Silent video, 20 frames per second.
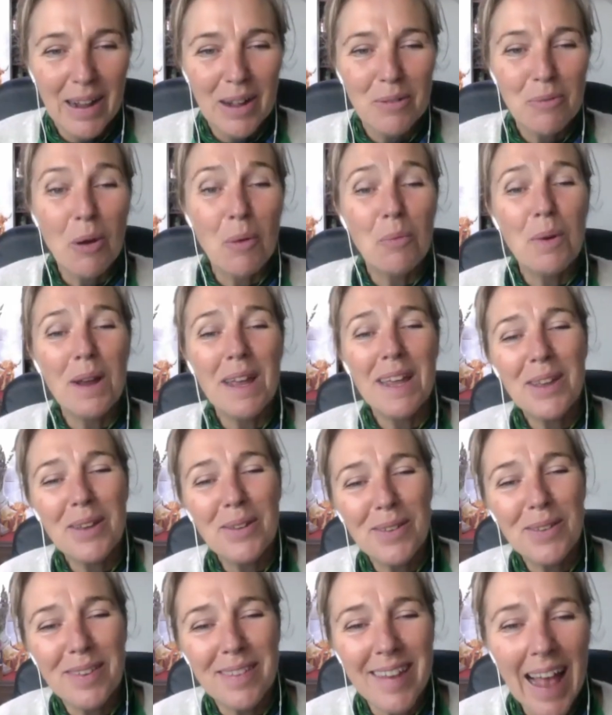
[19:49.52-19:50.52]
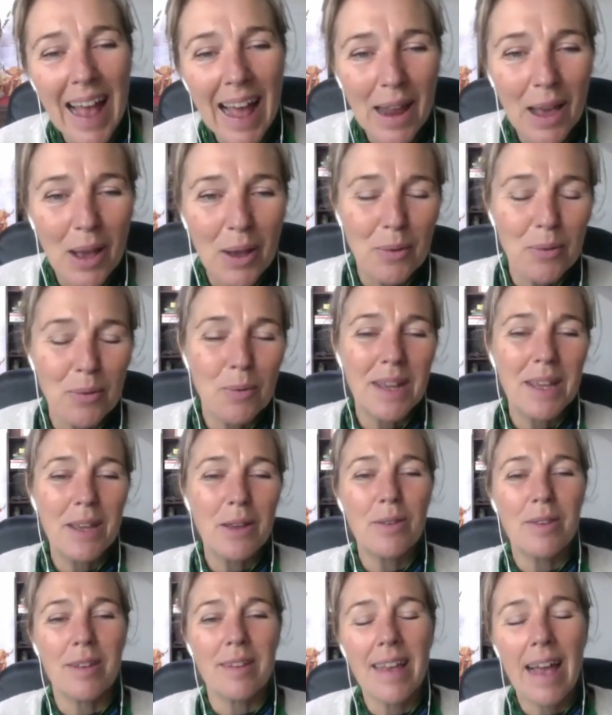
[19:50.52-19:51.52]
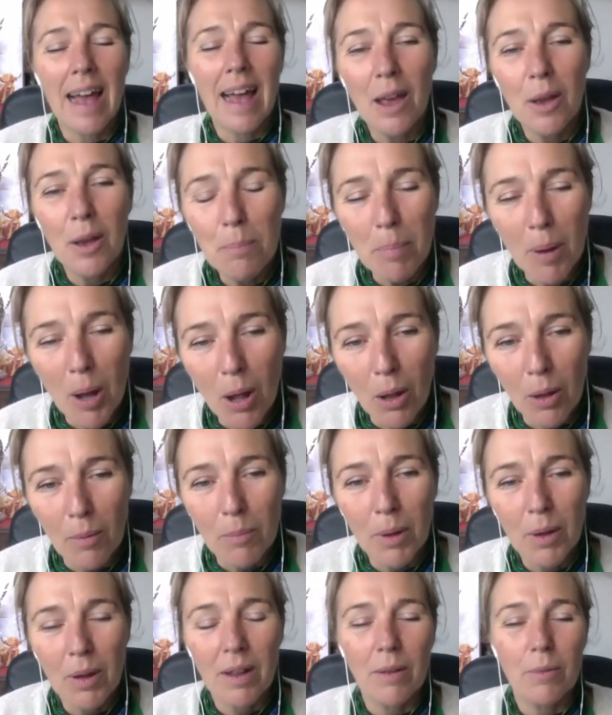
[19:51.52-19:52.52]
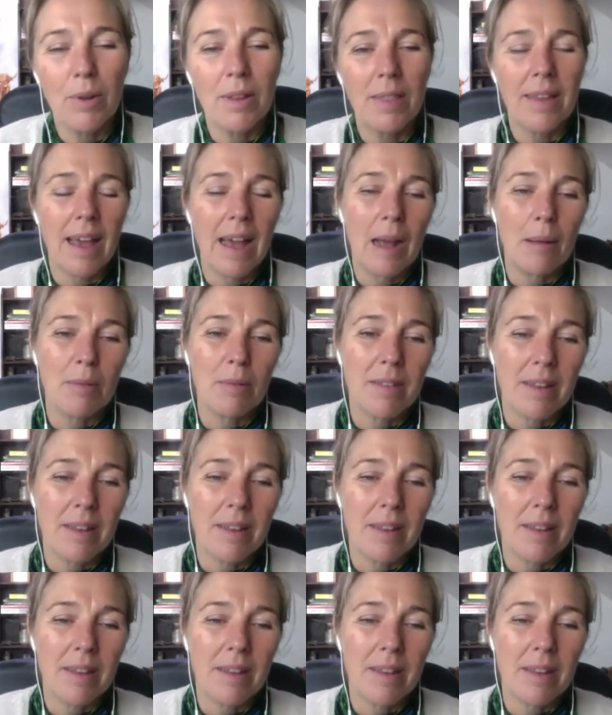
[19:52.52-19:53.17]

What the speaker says: Well, we use tallow. We use a tallow balm with gaps to